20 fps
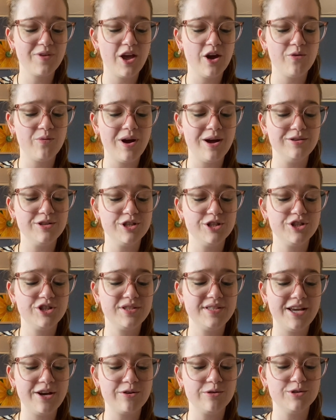around your
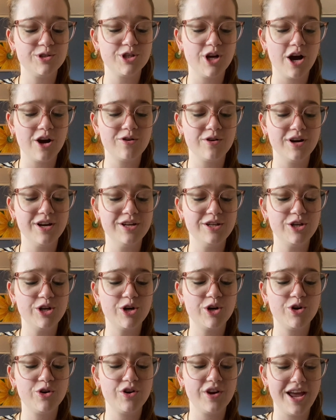sacral chakra and your
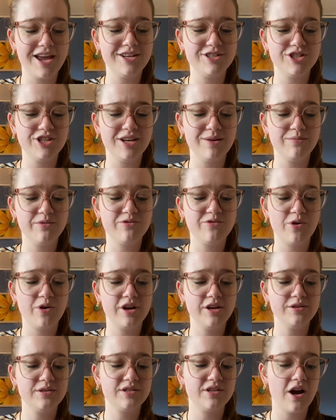creation before
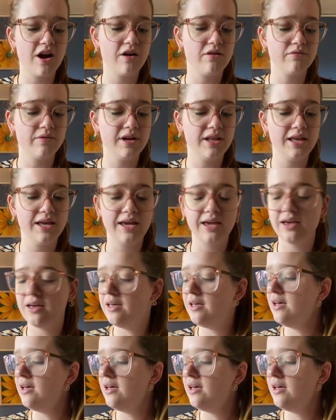you start really